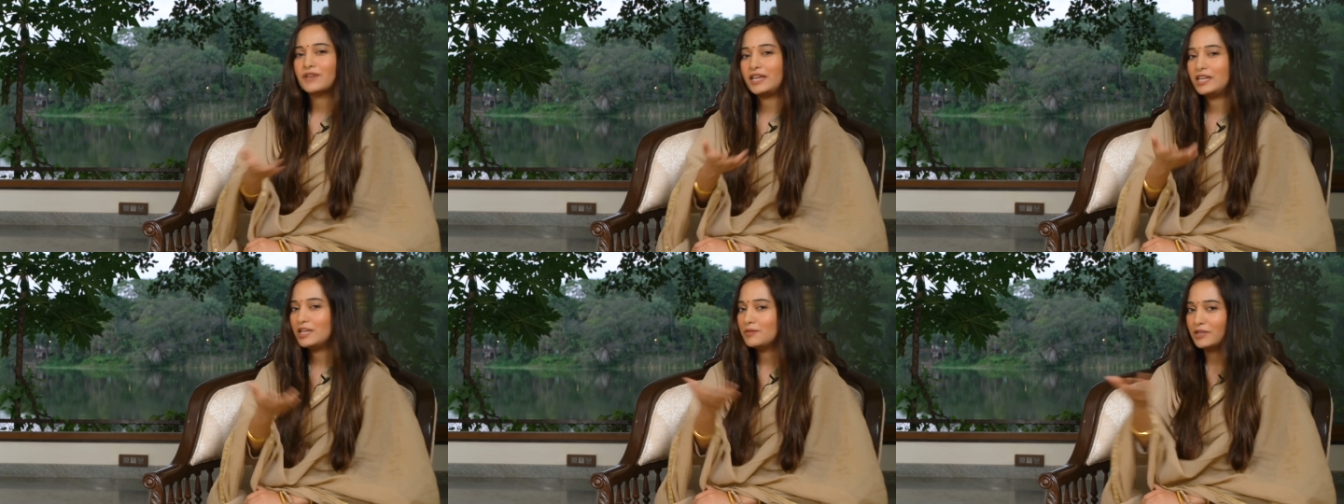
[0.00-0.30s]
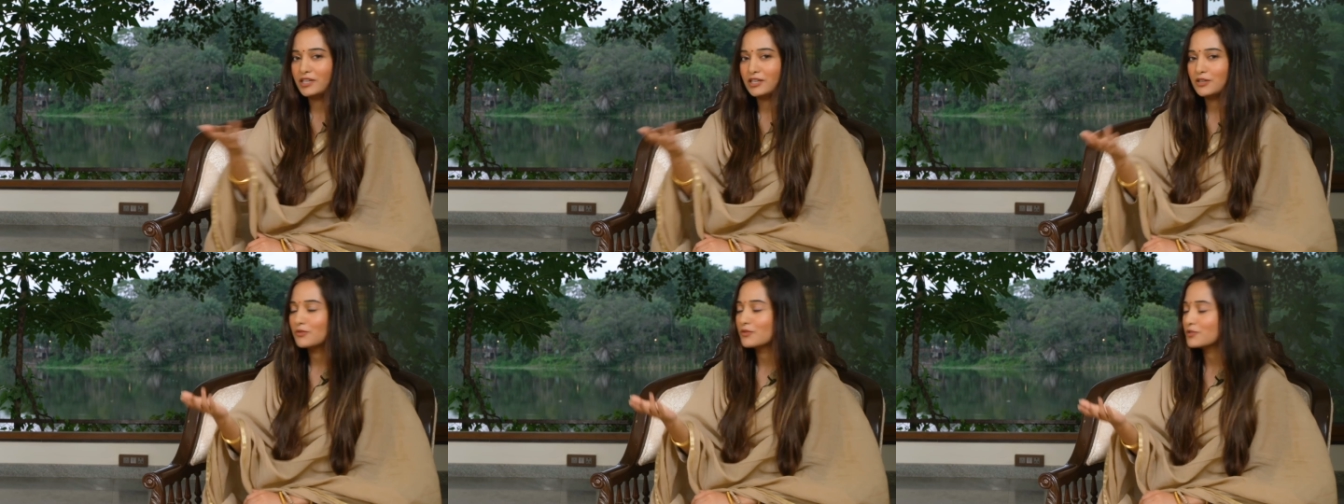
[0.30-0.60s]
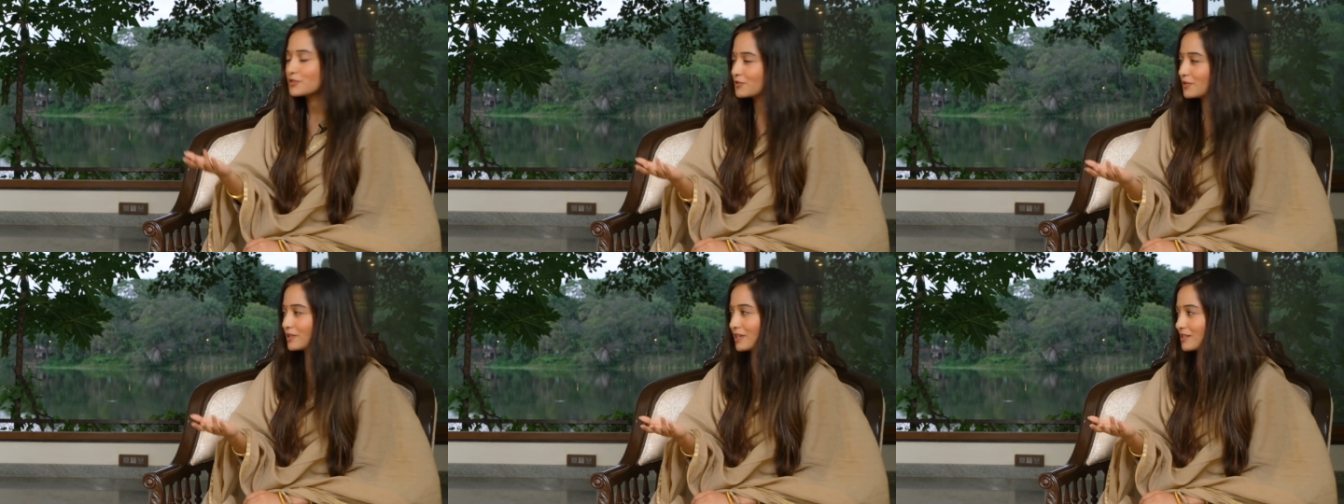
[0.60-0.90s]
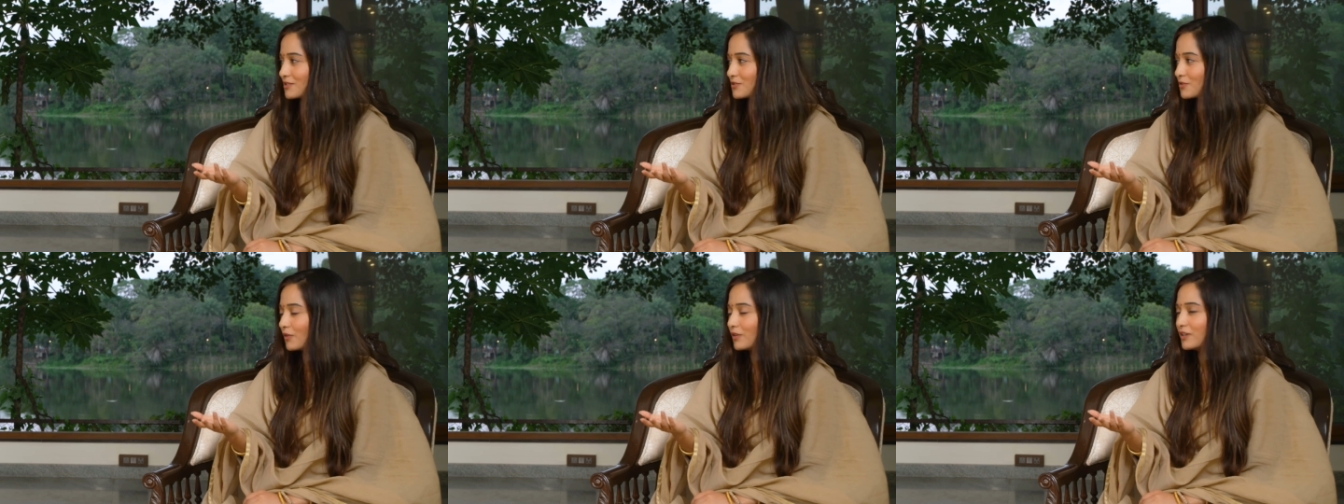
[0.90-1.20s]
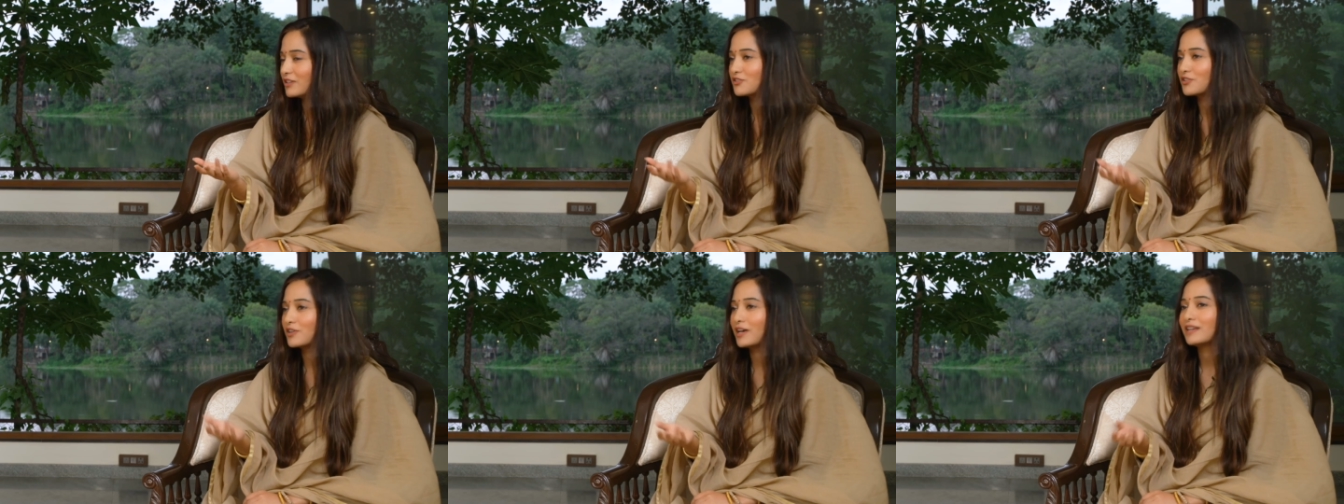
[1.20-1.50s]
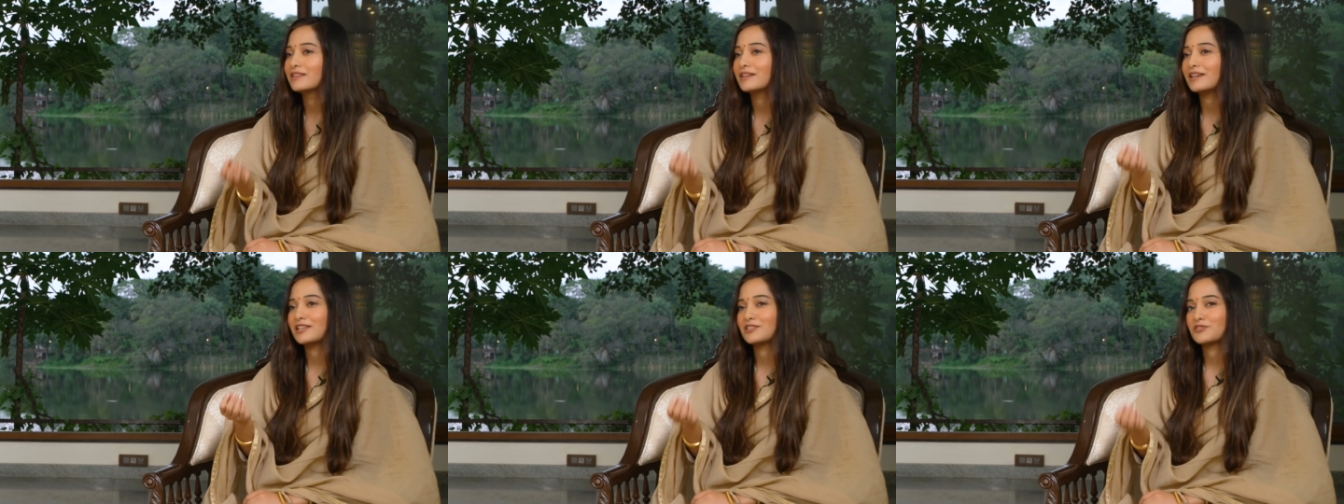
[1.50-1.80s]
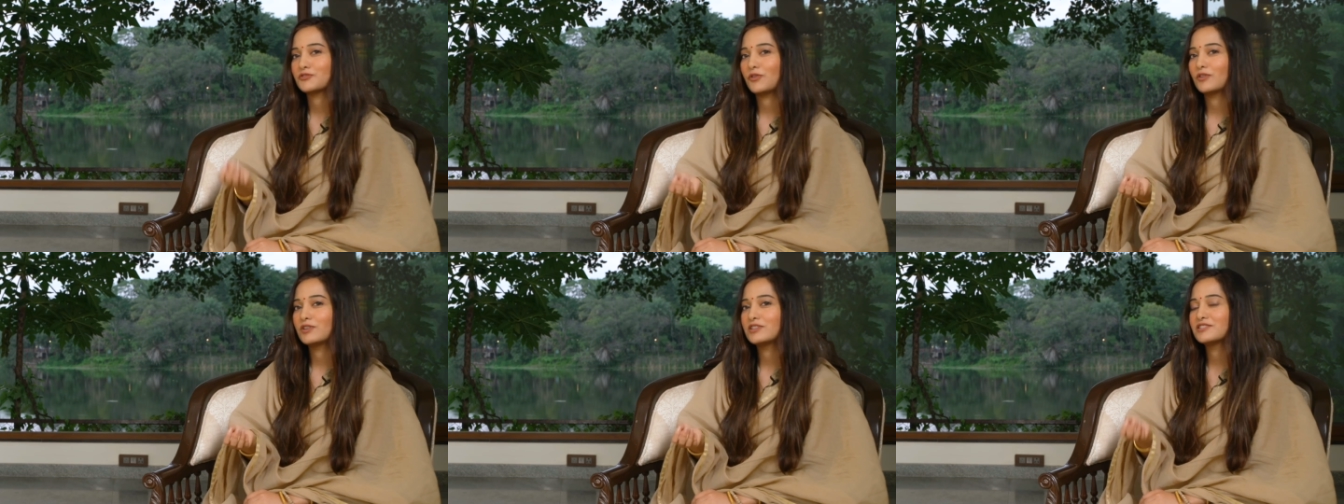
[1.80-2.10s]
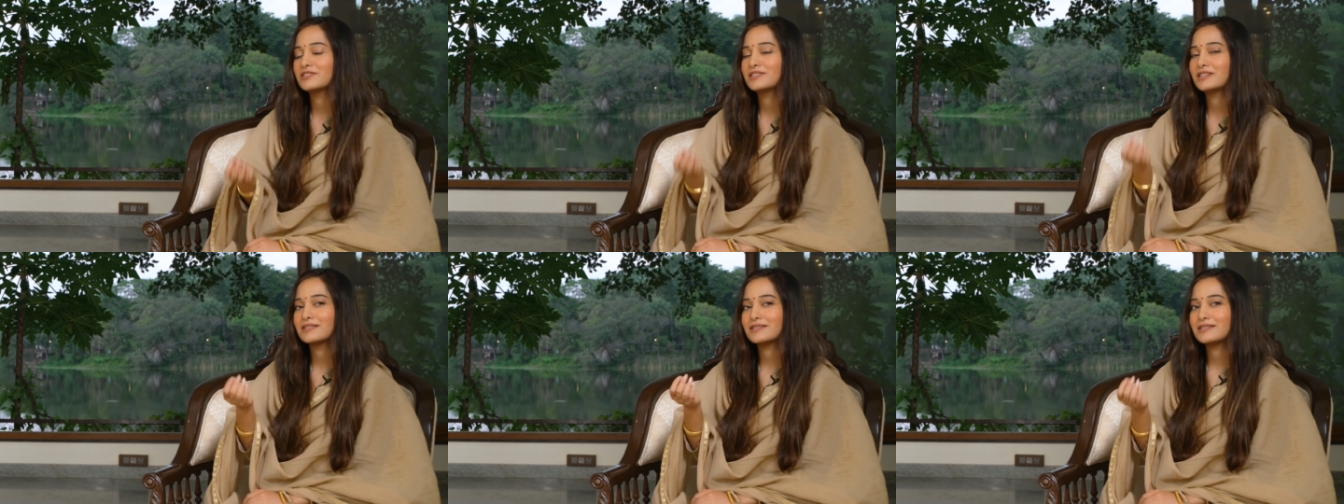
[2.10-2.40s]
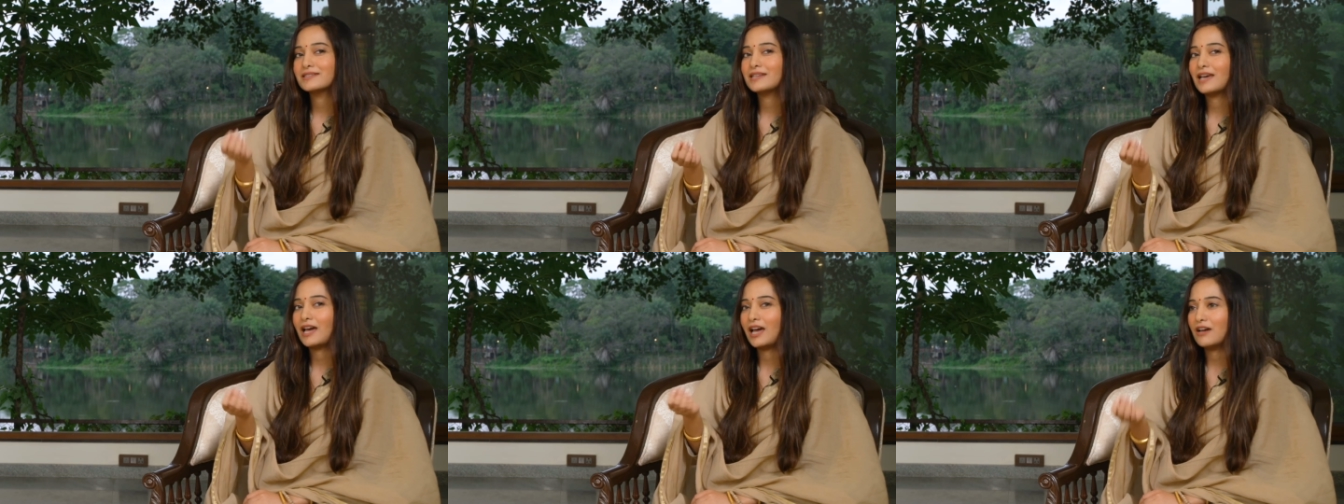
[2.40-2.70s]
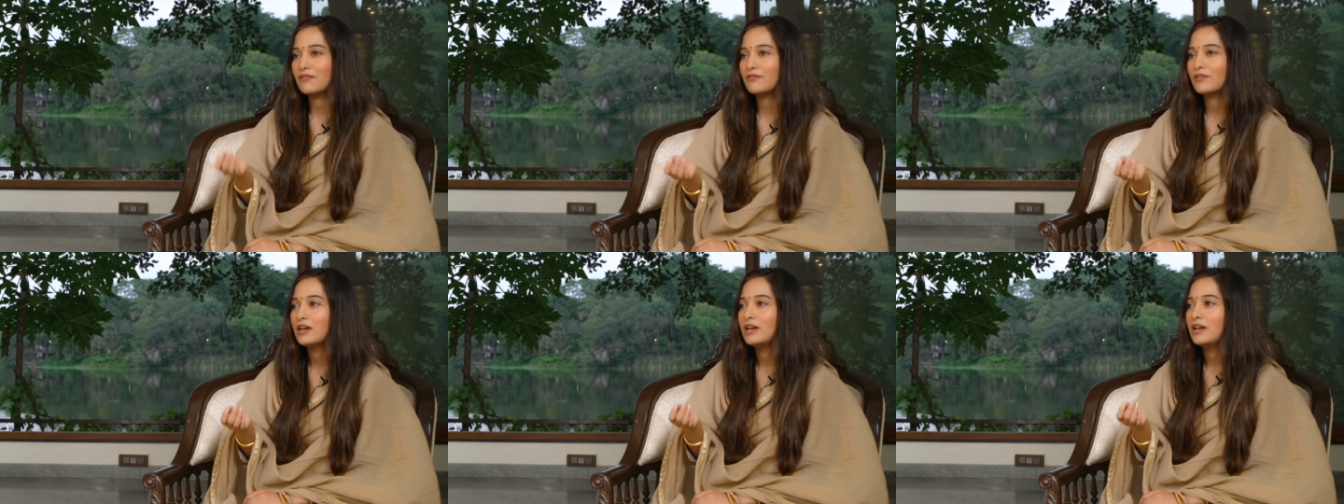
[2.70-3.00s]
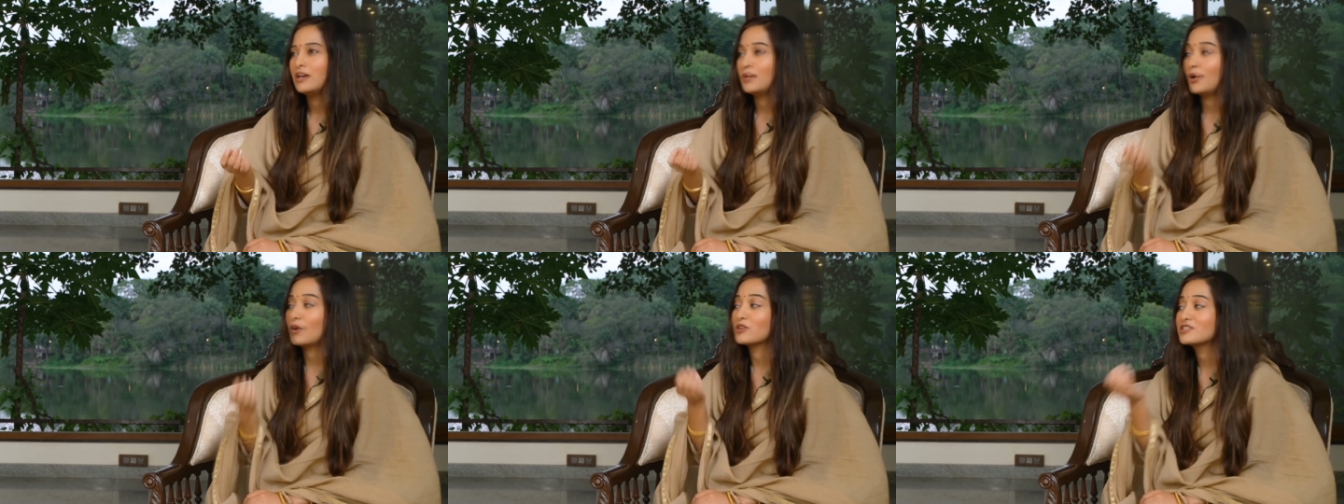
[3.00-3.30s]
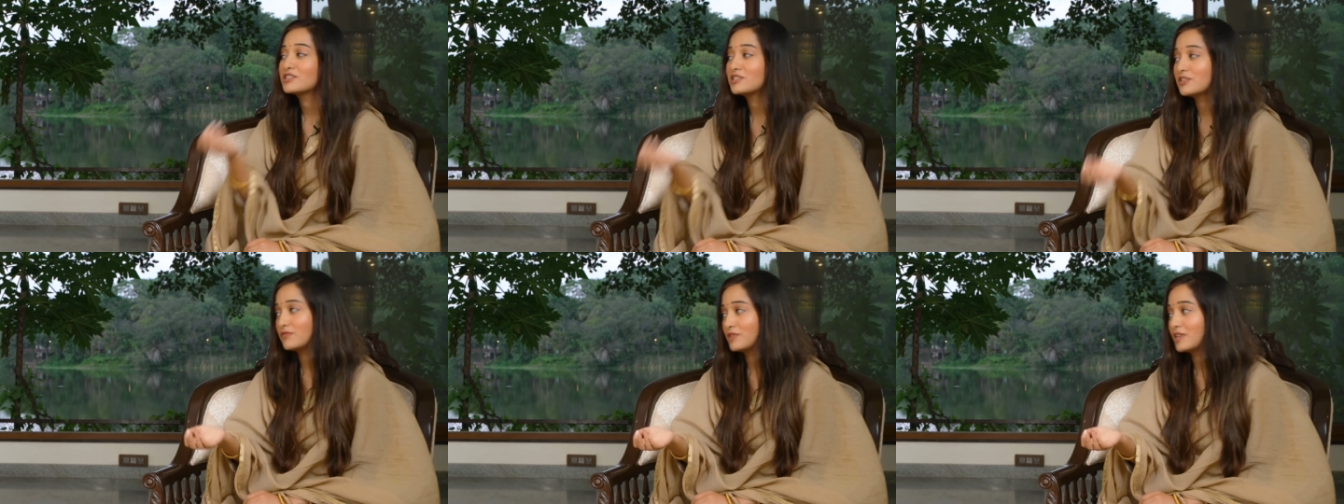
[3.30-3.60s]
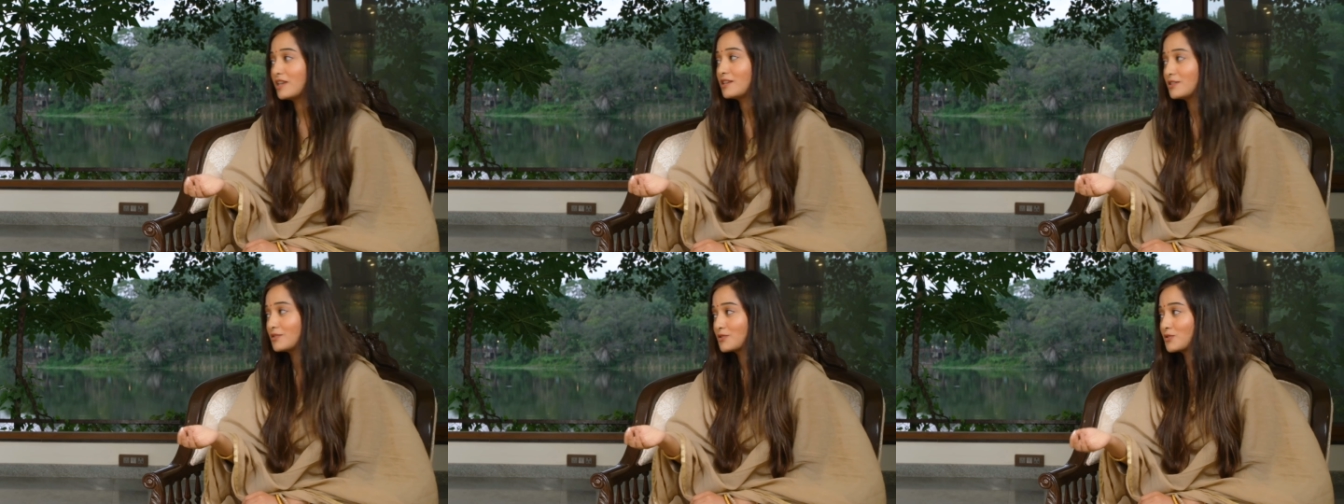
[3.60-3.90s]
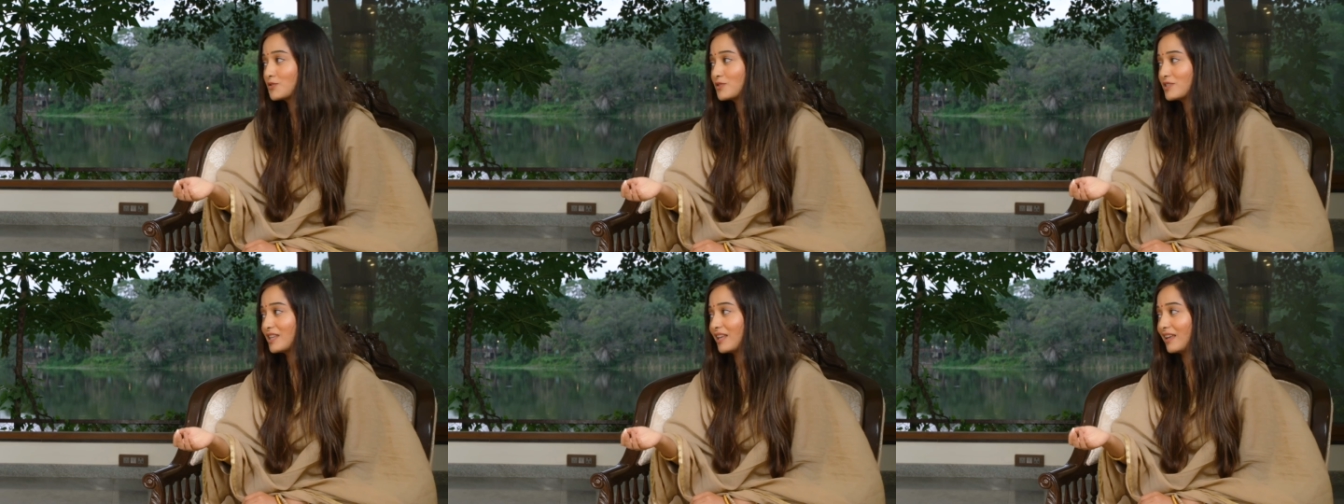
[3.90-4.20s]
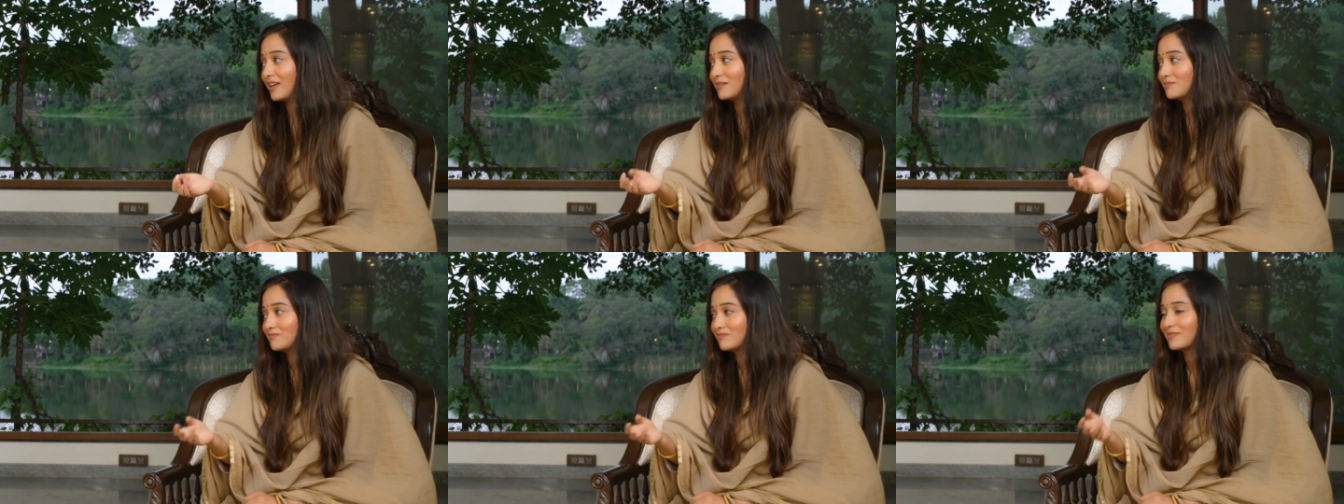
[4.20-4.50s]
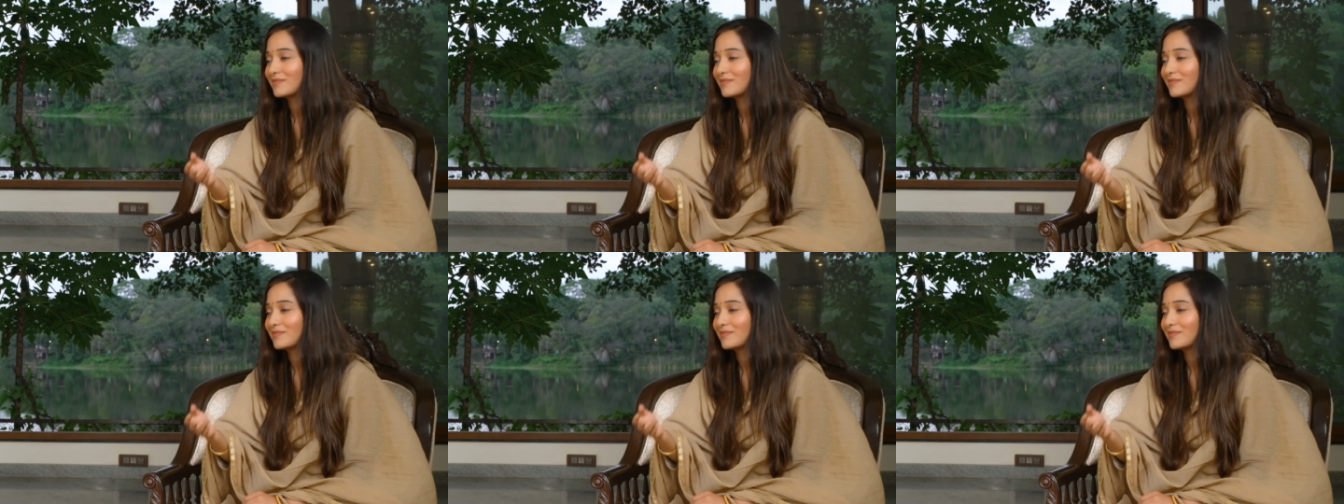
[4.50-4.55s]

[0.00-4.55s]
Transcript: anybody goes to an astrologer and the astrologer doesn't have positive things to say